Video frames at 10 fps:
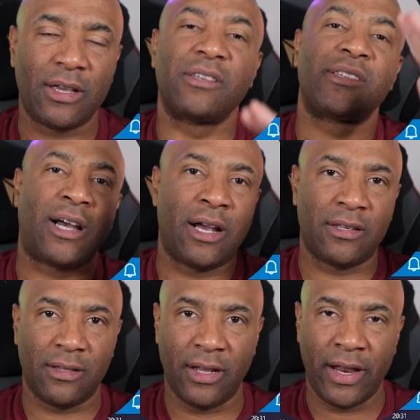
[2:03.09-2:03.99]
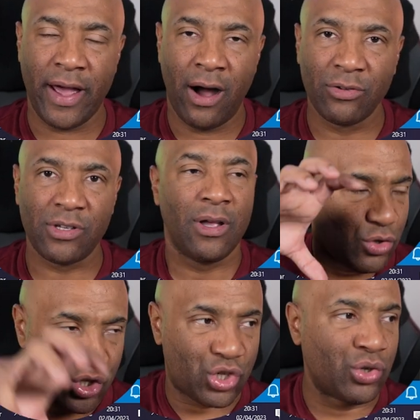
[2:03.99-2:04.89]
inside the layout
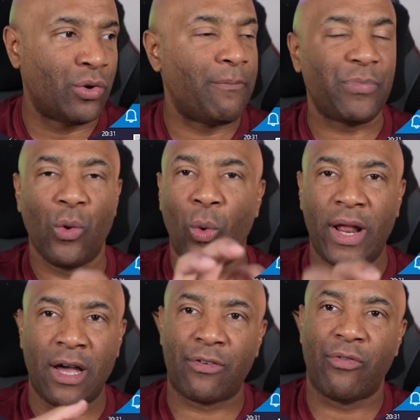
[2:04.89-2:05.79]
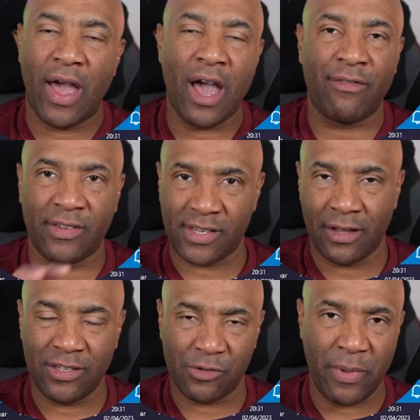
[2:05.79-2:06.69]
to whatever we have
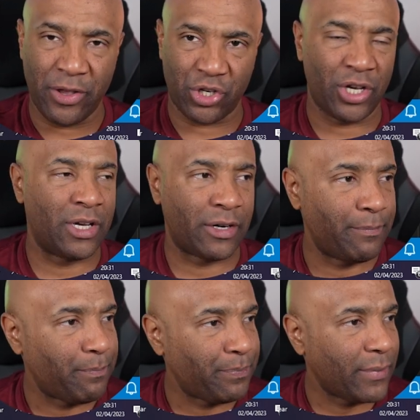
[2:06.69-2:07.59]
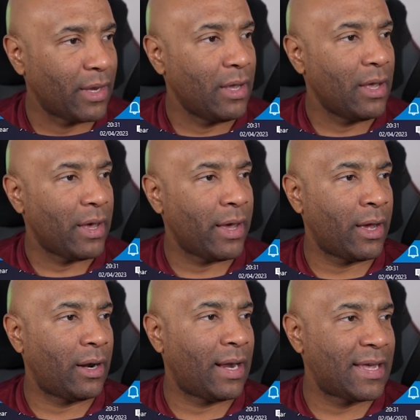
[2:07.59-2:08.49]
inside this page here.
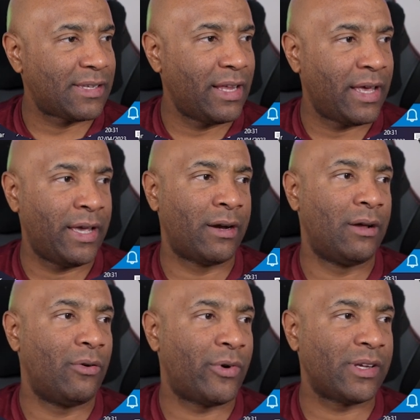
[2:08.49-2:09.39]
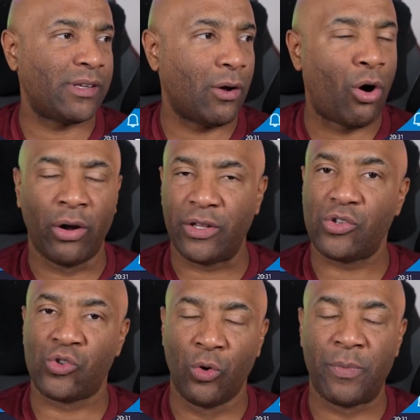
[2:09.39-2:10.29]
And lastly here, we're calling
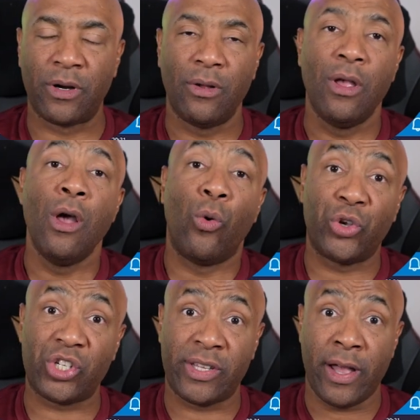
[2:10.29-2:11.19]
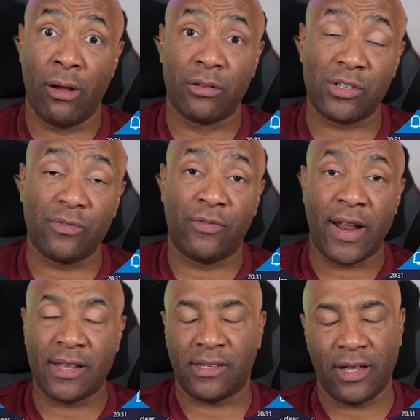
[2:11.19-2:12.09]
super, which tells
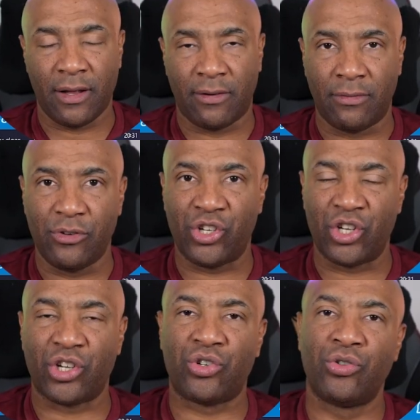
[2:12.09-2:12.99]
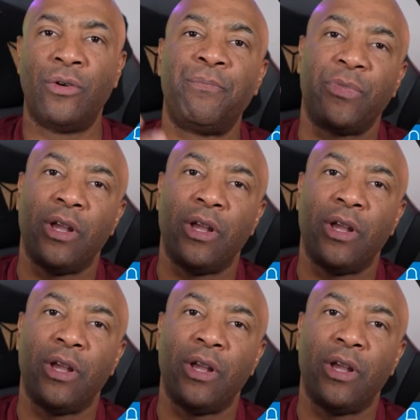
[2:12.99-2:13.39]
Flask and Jinja2